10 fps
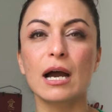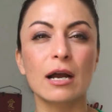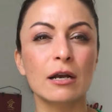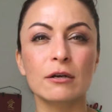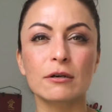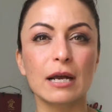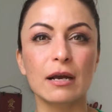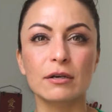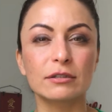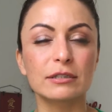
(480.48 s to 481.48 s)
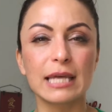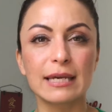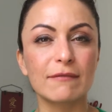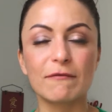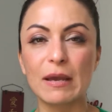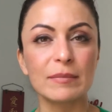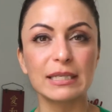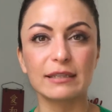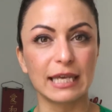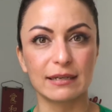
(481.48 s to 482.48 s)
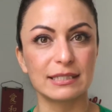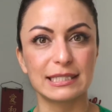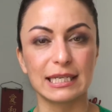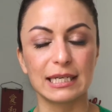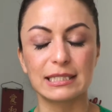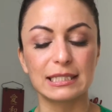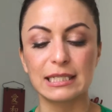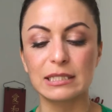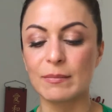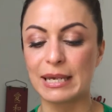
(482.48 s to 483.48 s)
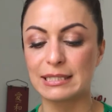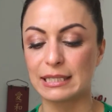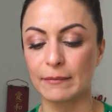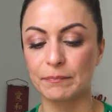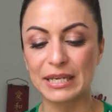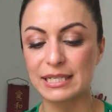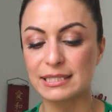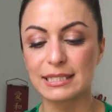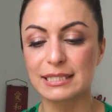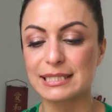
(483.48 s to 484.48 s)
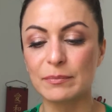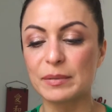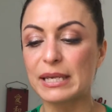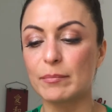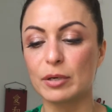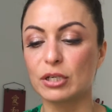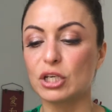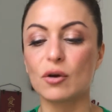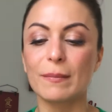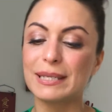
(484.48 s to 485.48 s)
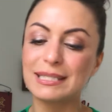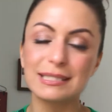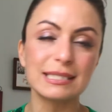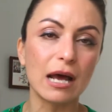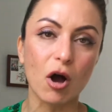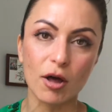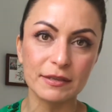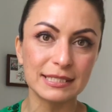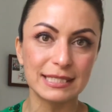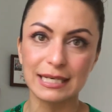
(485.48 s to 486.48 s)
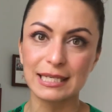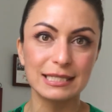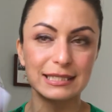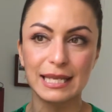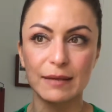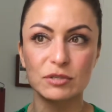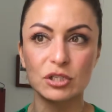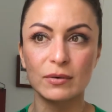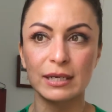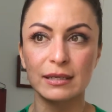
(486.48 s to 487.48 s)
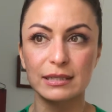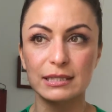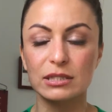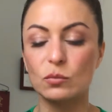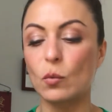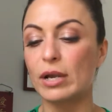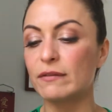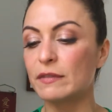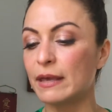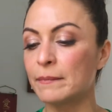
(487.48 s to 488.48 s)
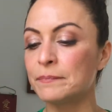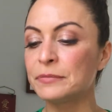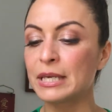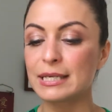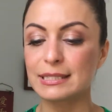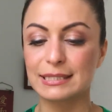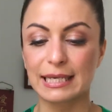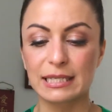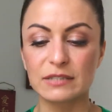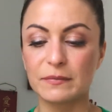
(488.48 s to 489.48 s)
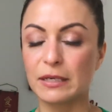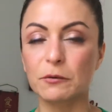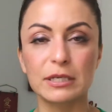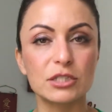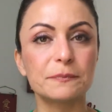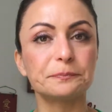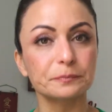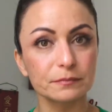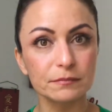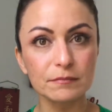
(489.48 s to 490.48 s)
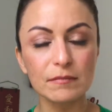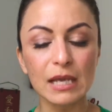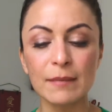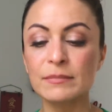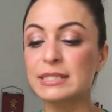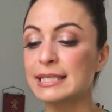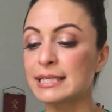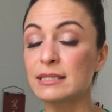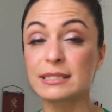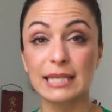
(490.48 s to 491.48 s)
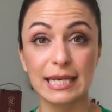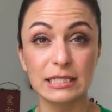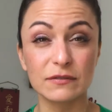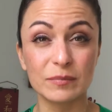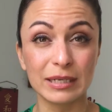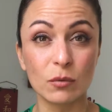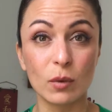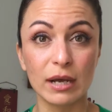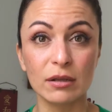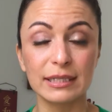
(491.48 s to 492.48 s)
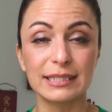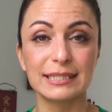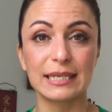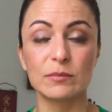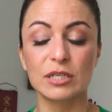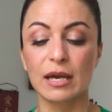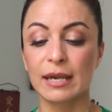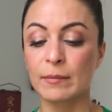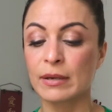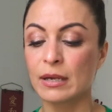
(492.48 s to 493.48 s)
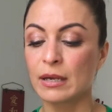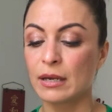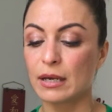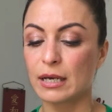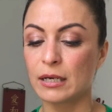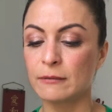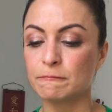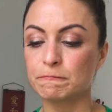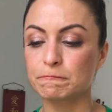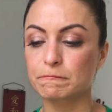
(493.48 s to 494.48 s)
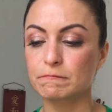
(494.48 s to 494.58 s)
our our leg, family legacy. It's it's amazing. And it's simply a book. You know, I mean this is not all the studies that I'm doing. This is one of them, The Science of Being Rich I'm studying the science of being well at the same time. Um,